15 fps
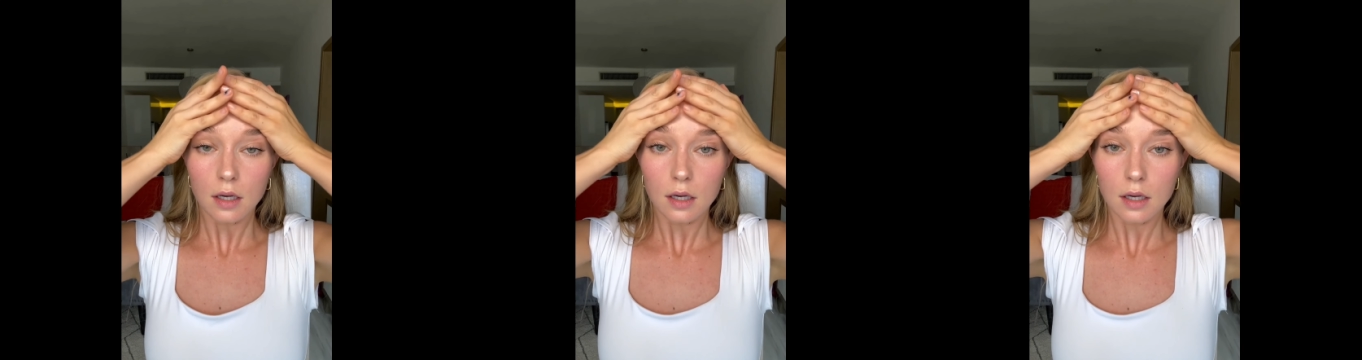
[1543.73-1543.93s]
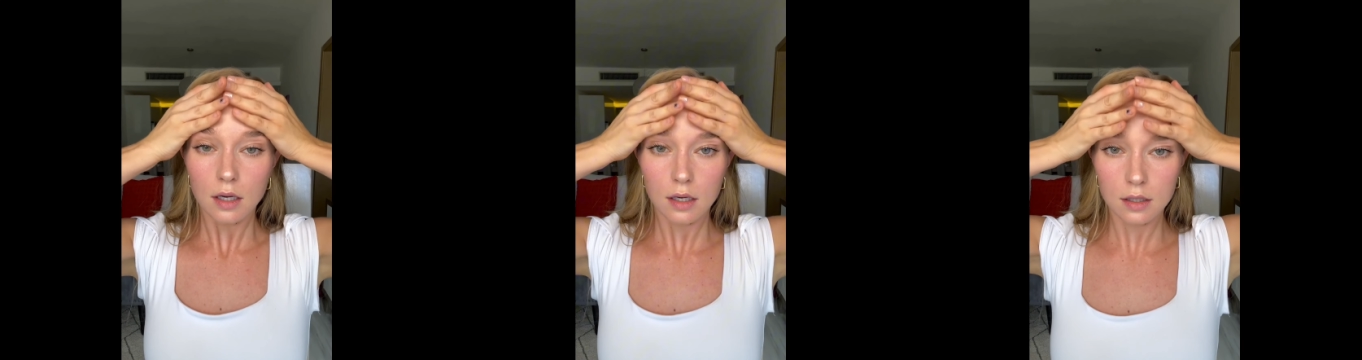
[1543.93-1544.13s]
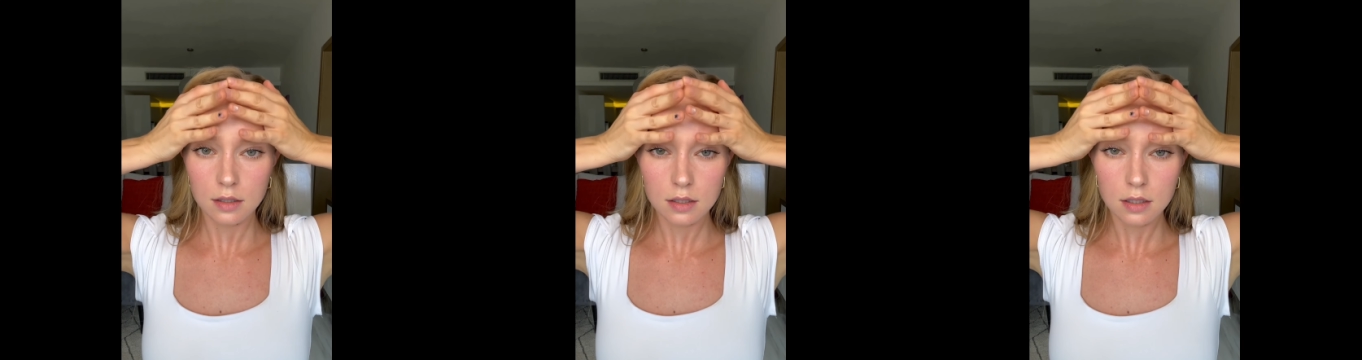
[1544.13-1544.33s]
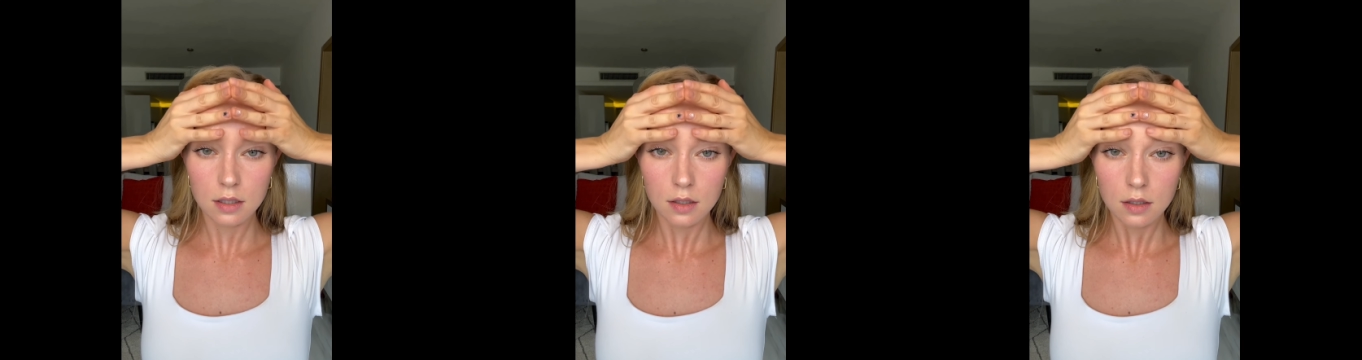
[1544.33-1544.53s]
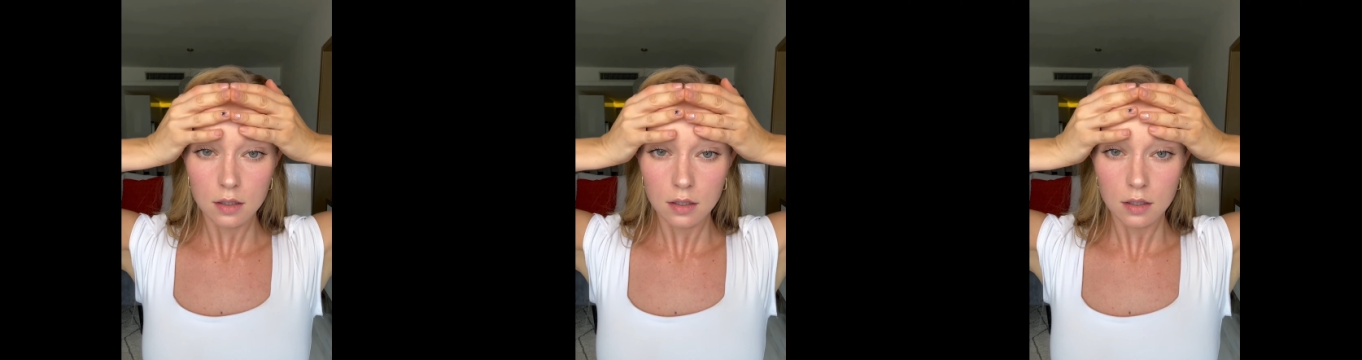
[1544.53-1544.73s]
and
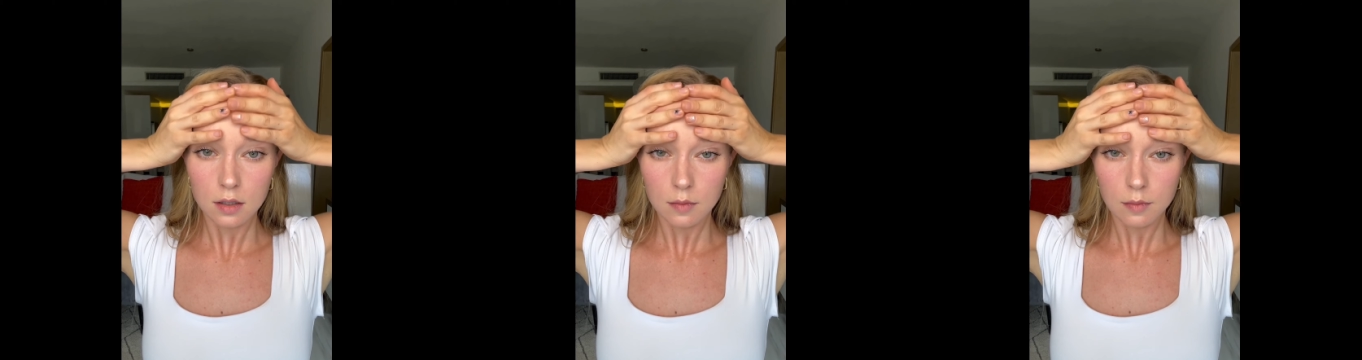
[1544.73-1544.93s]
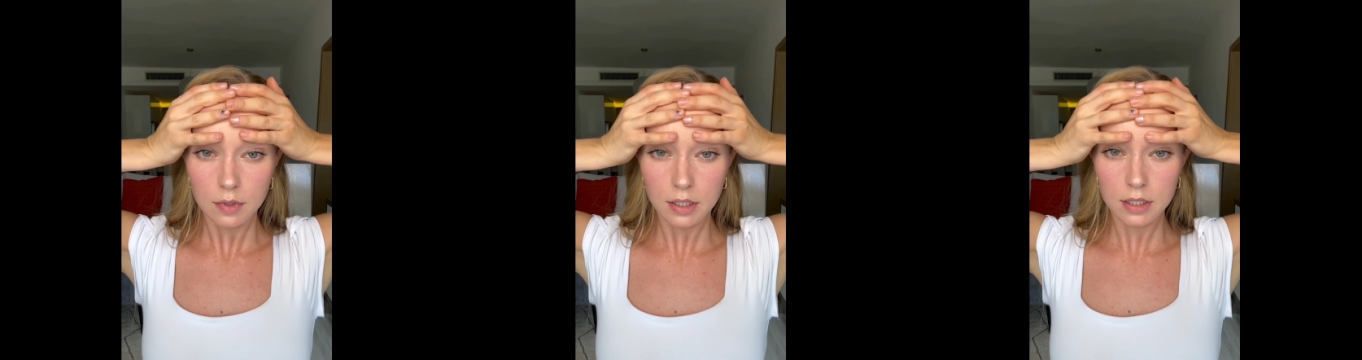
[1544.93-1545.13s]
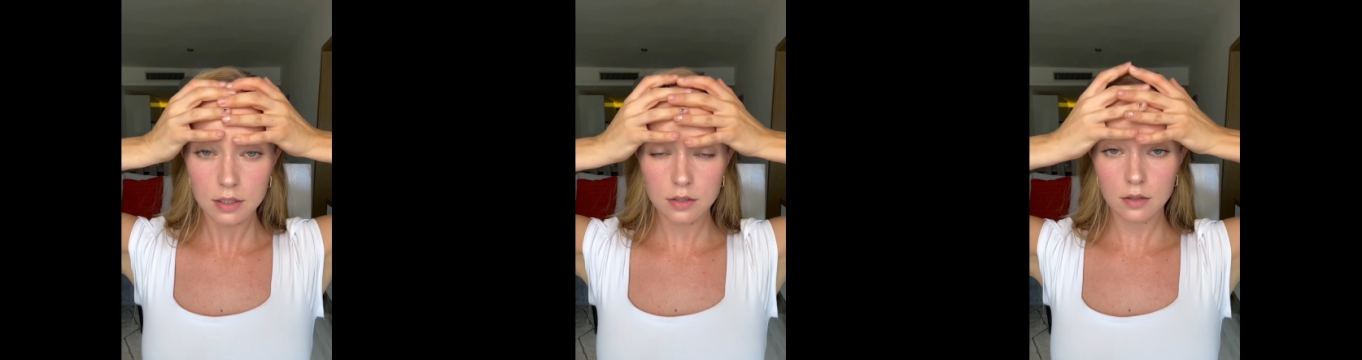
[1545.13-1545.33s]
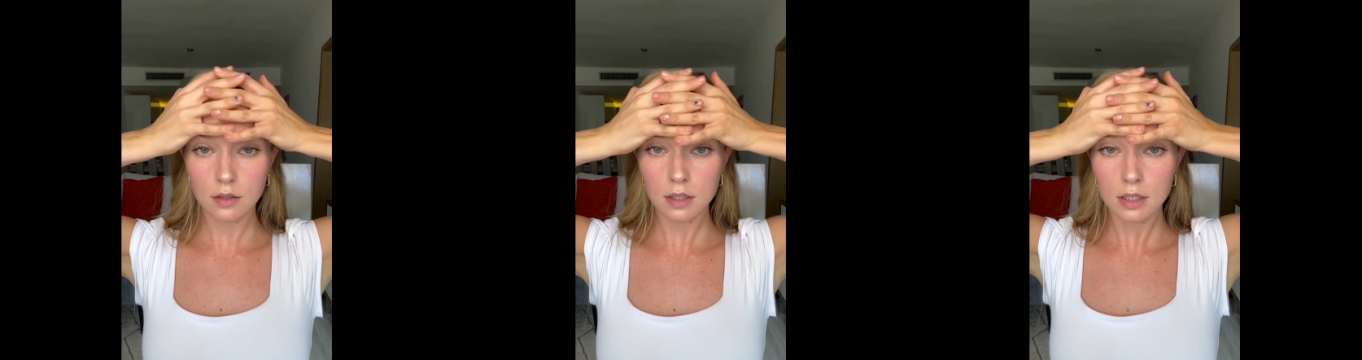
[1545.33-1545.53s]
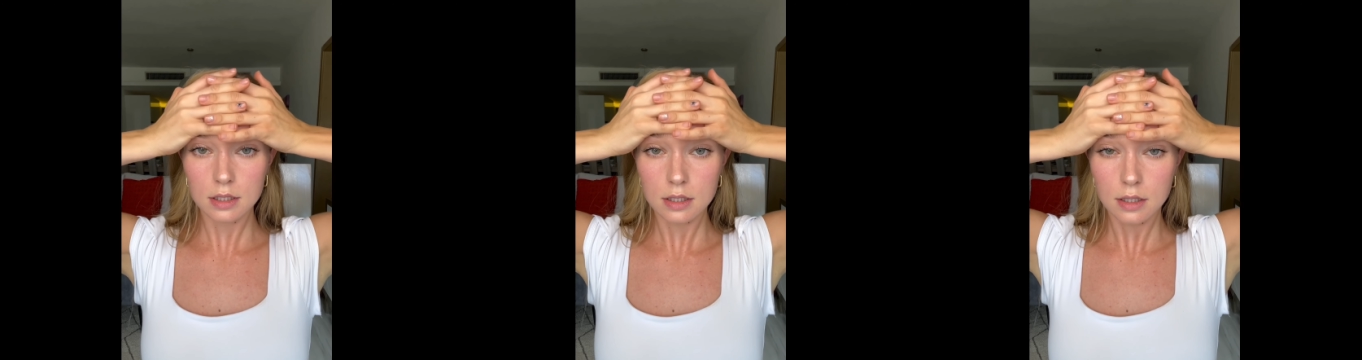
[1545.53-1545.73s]
place your
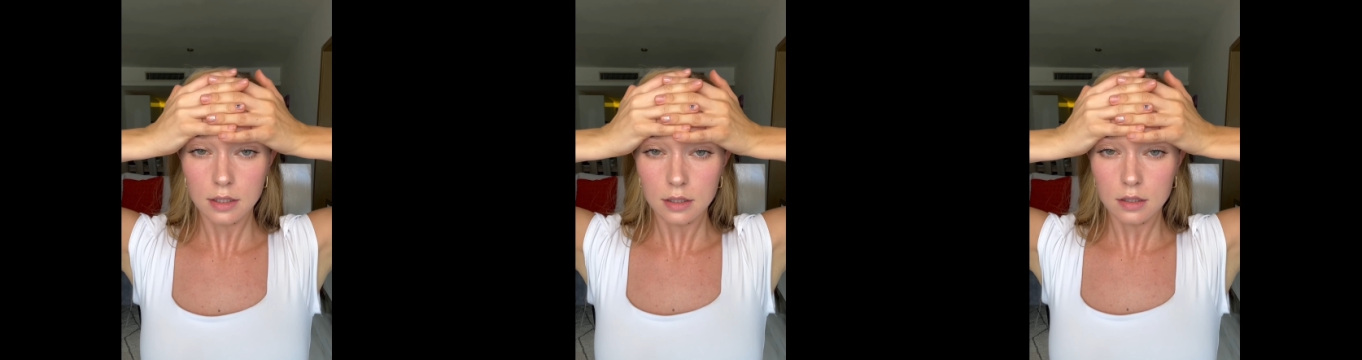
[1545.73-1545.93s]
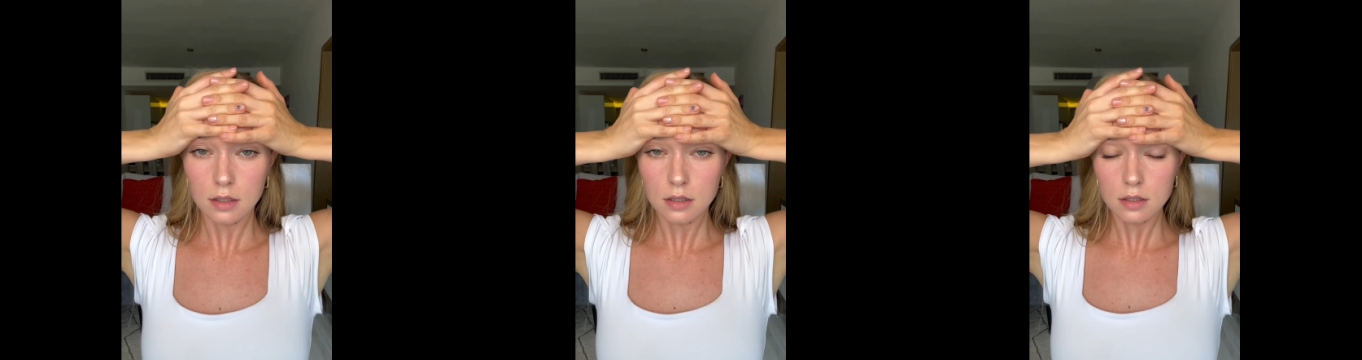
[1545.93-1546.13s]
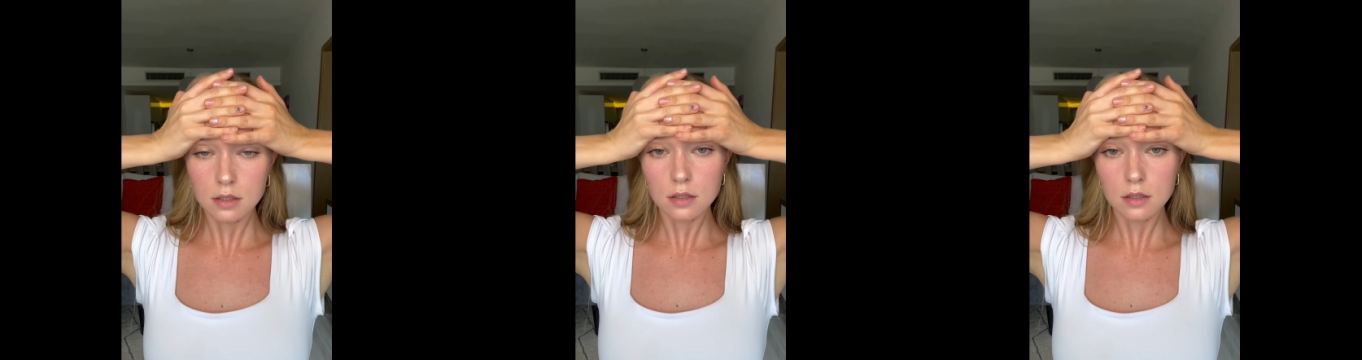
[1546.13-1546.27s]
hands like this